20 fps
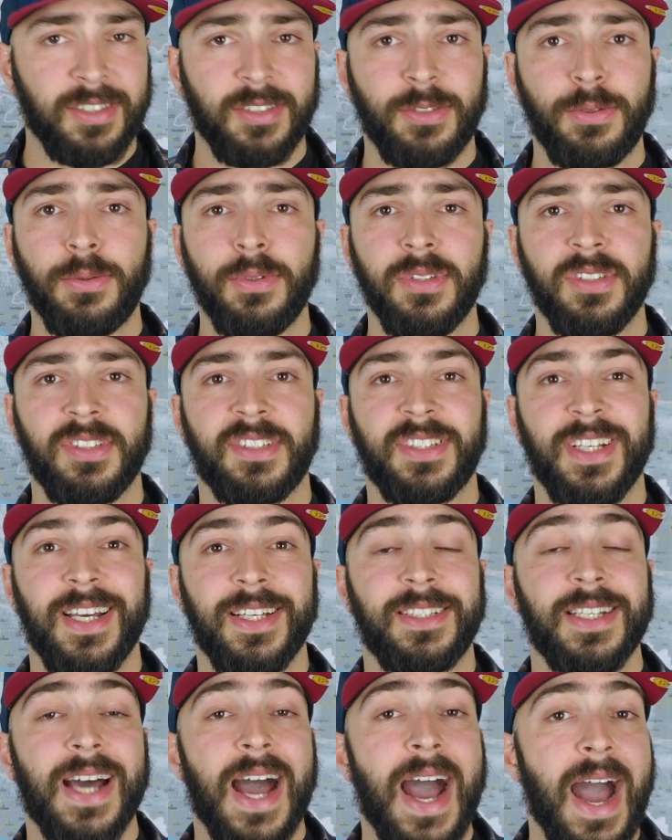tools
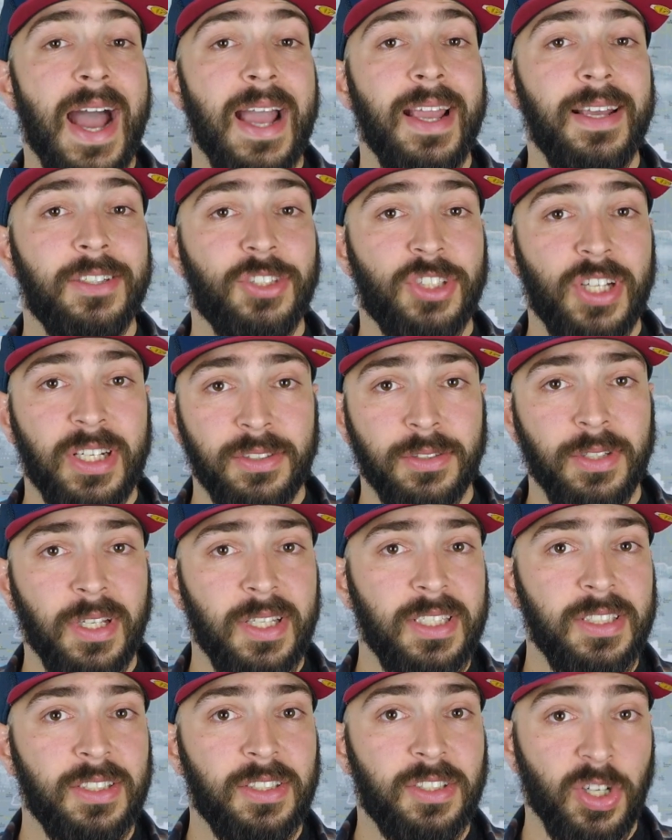that I
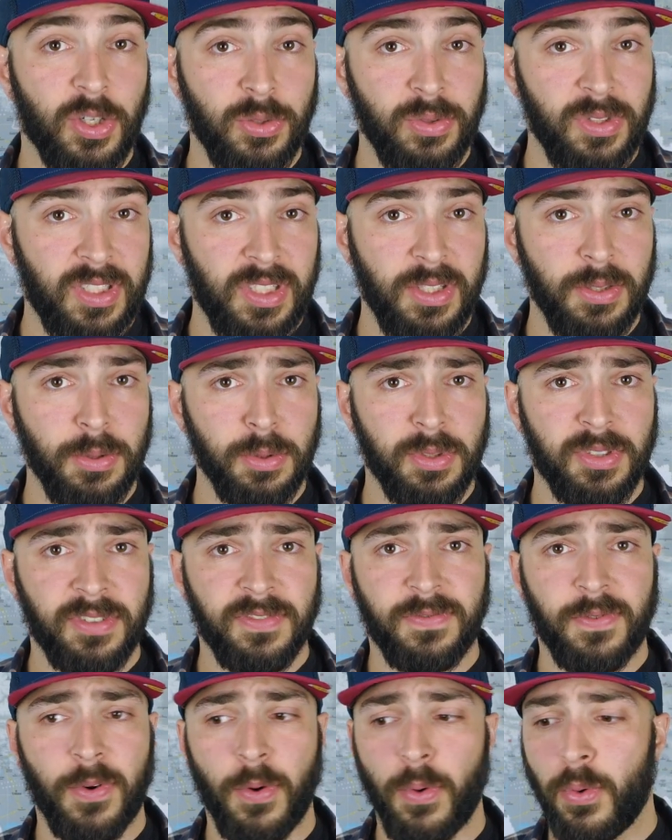generally don't use
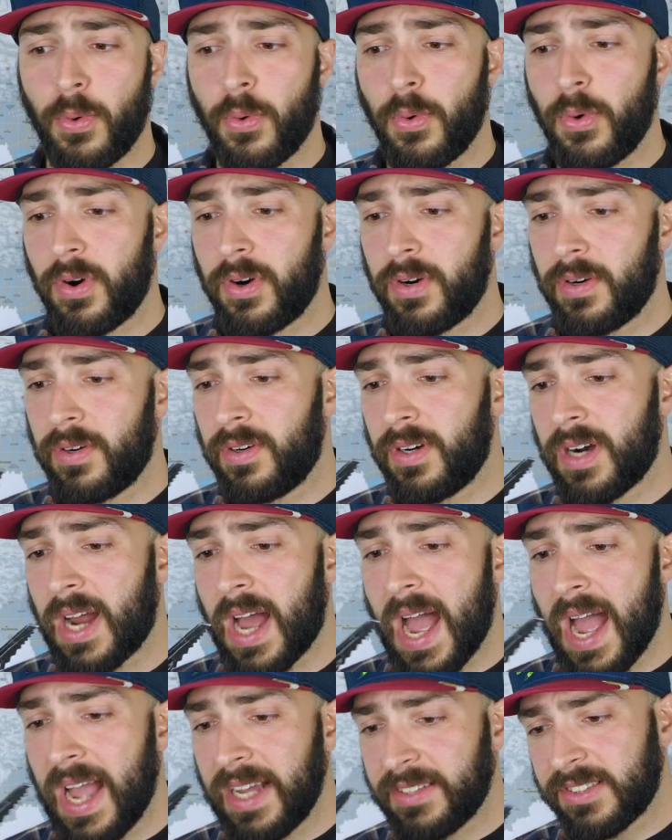for
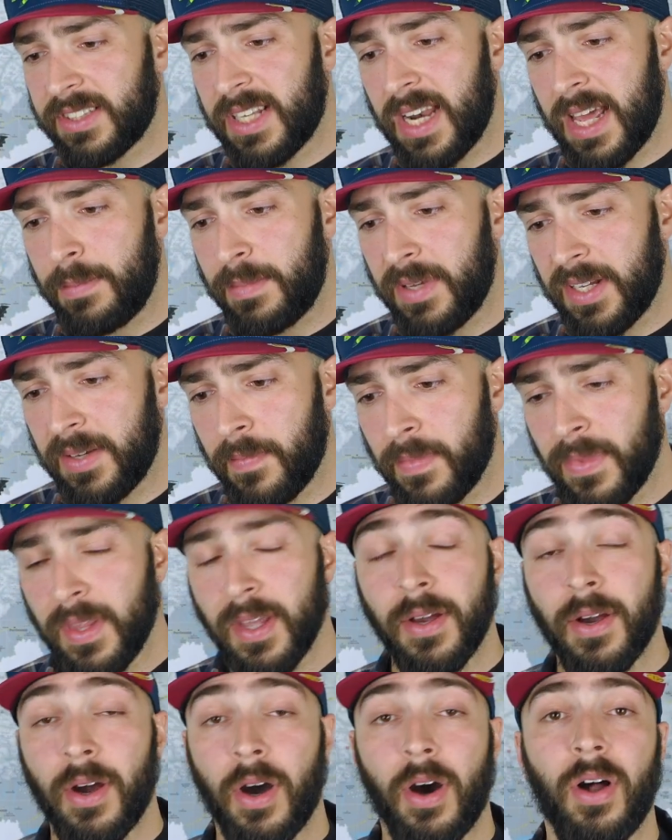ice climbing,
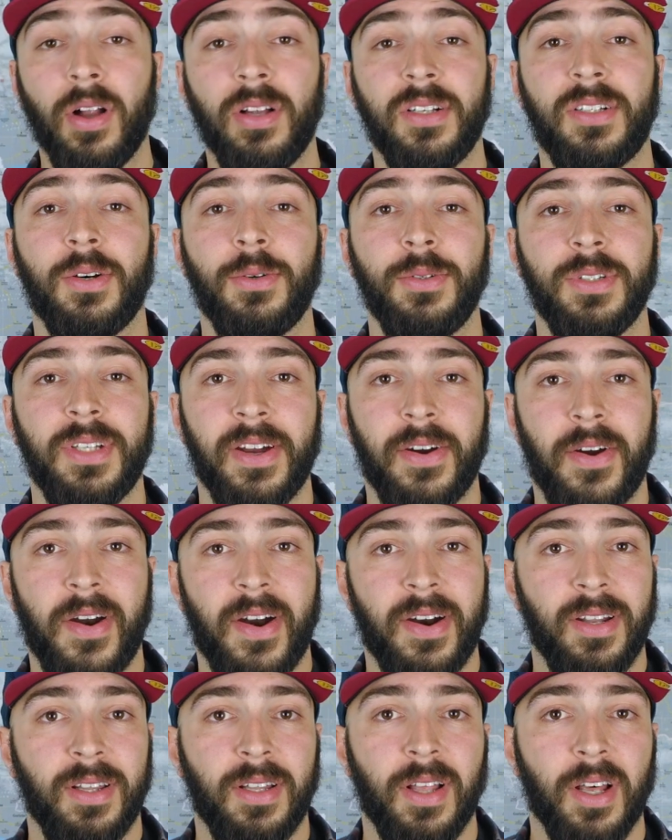although there
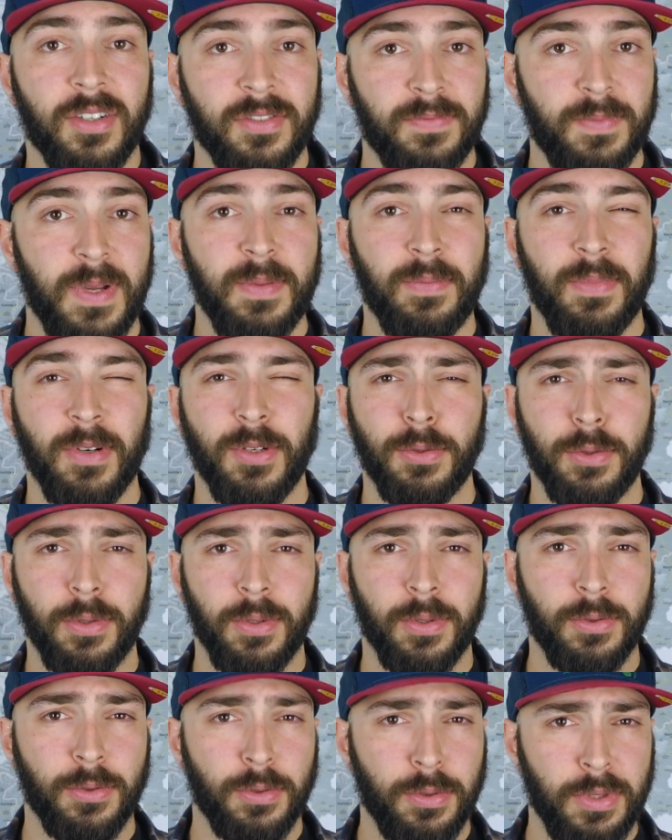are a lot of people who
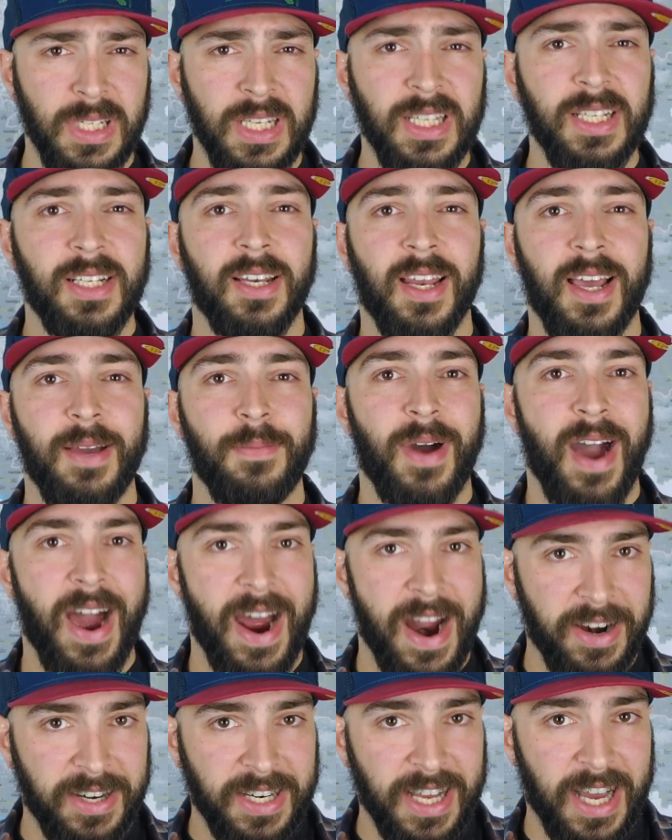really climb
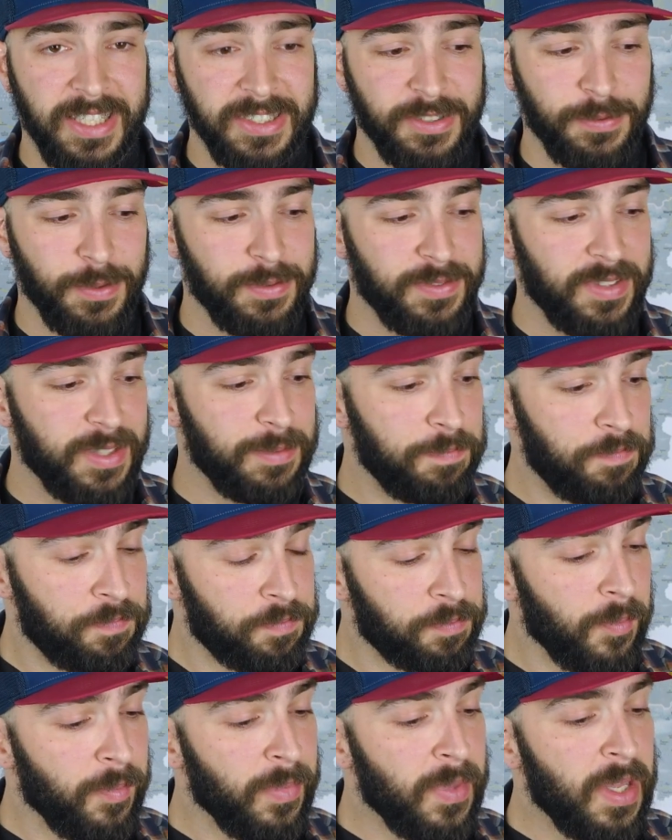hard ice with them,
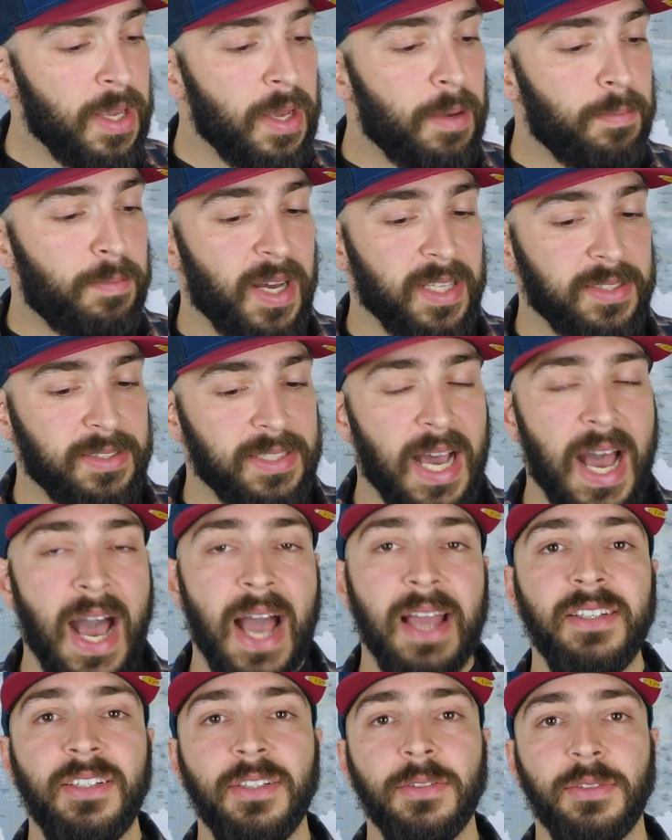but I
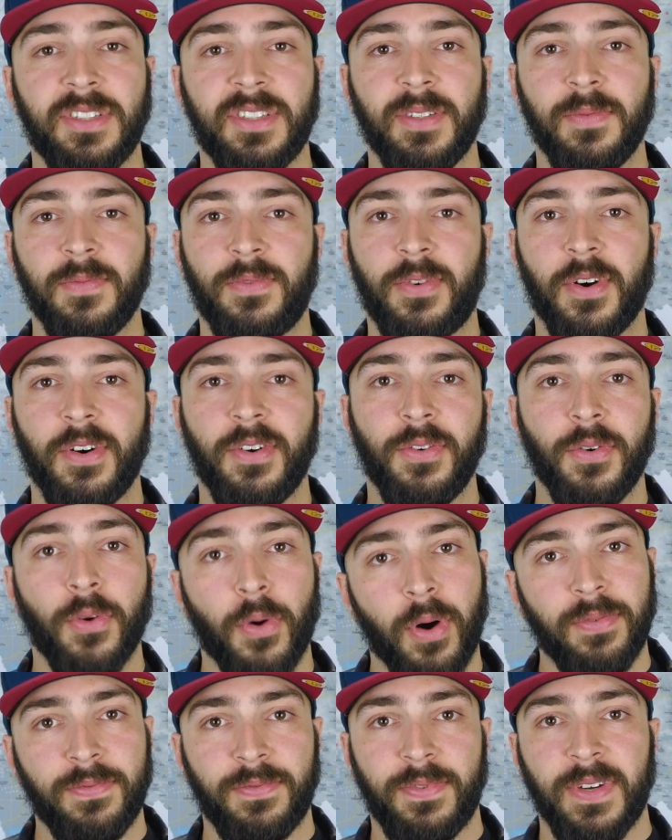use them for
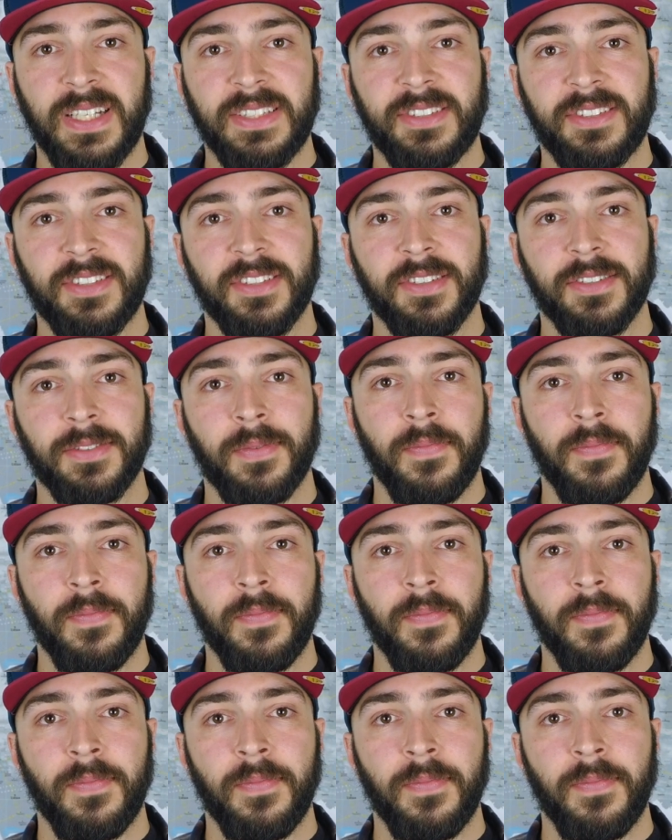north faces.